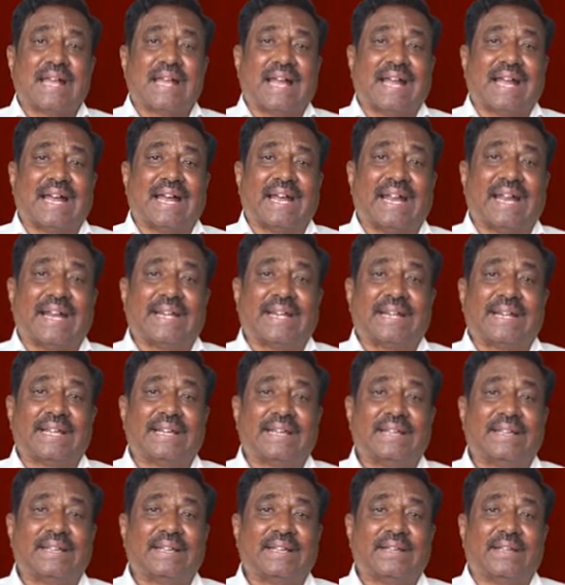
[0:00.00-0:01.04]
and
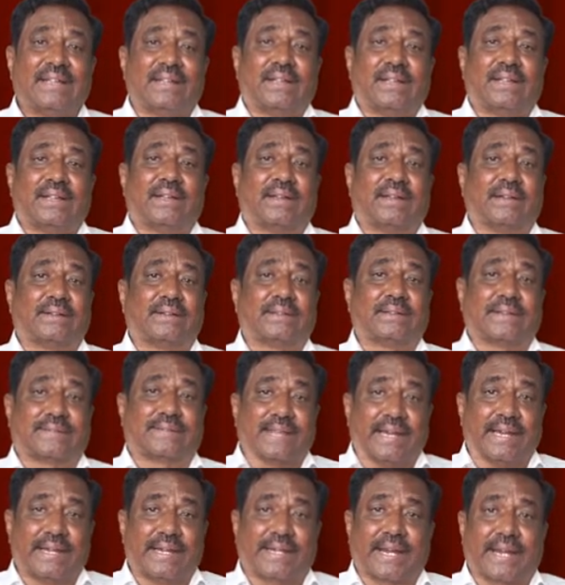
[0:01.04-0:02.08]
the
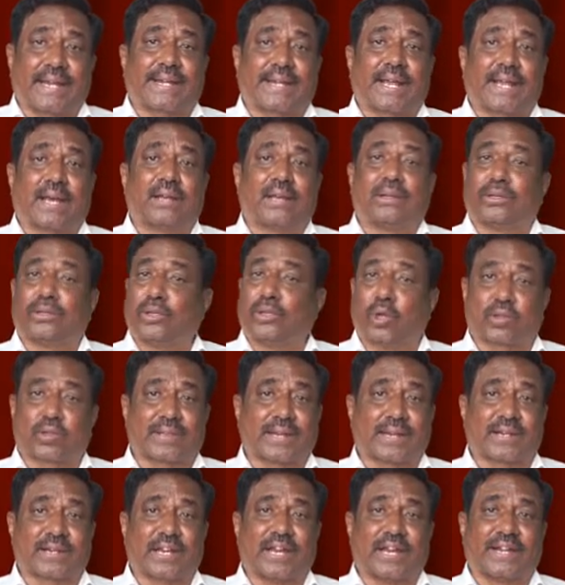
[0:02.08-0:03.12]
Coelenterata, no
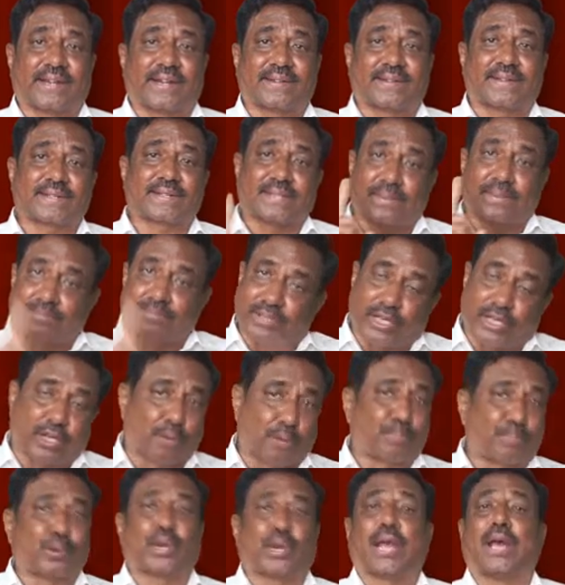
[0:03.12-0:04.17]
circulatory system,
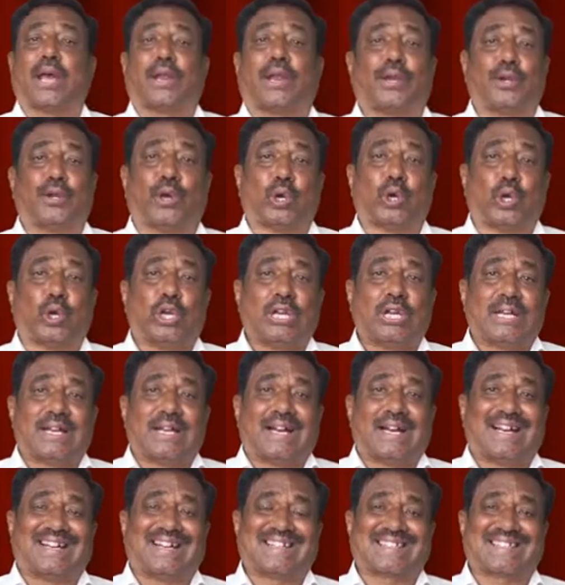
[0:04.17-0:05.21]
Ctenophora, no
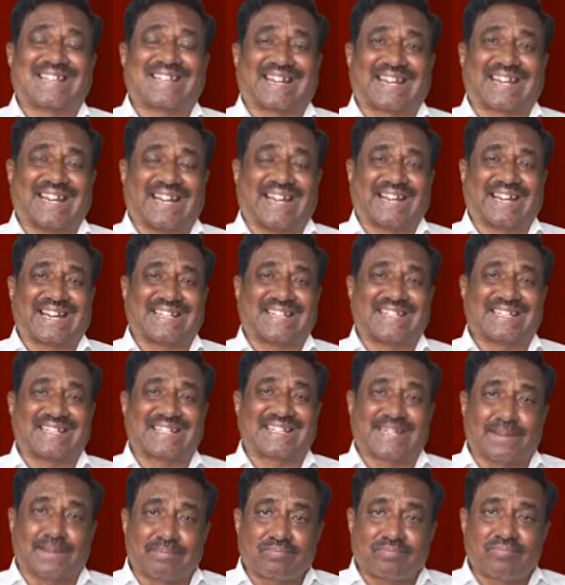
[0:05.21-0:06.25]
circulatory
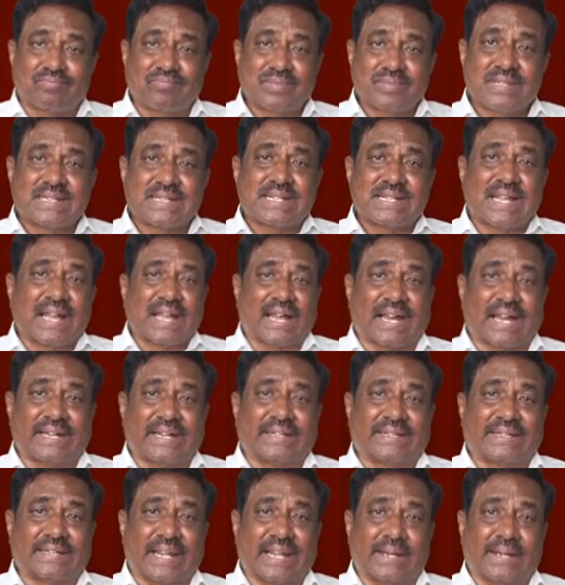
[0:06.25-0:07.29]
system,
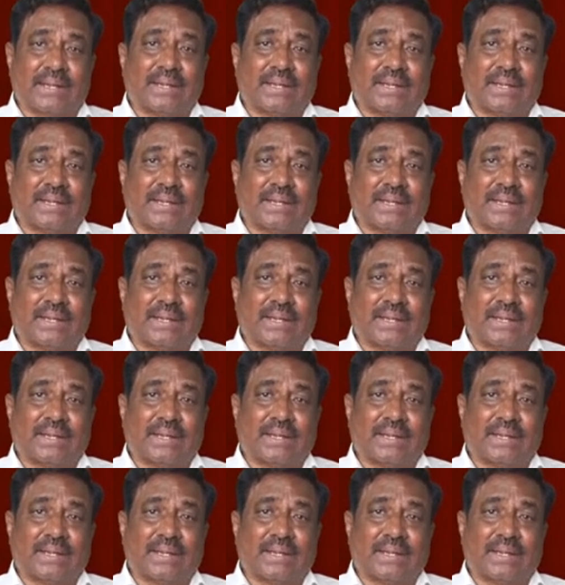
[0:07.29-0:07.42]
and then